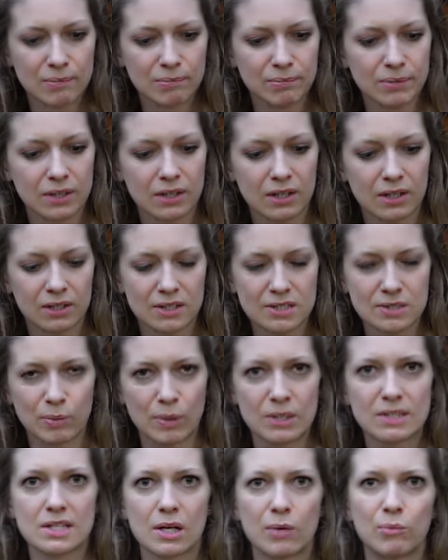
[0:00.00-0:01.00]
because
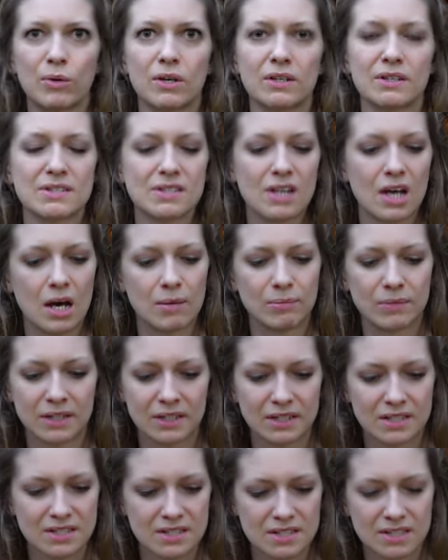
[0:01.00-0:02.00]
when someone is coming,
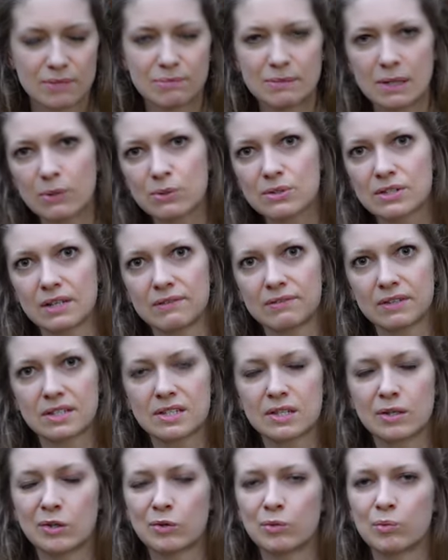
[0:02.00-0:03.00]
this is the most
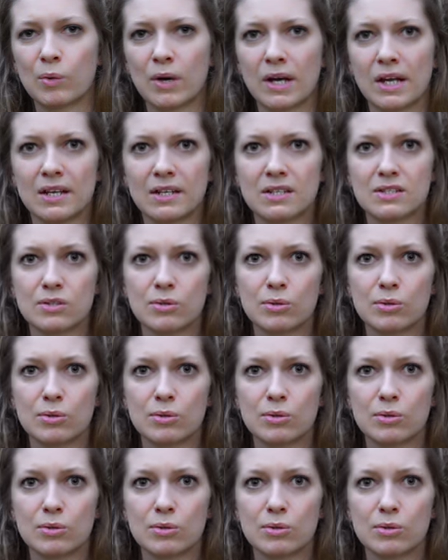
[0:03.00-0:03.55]
effective way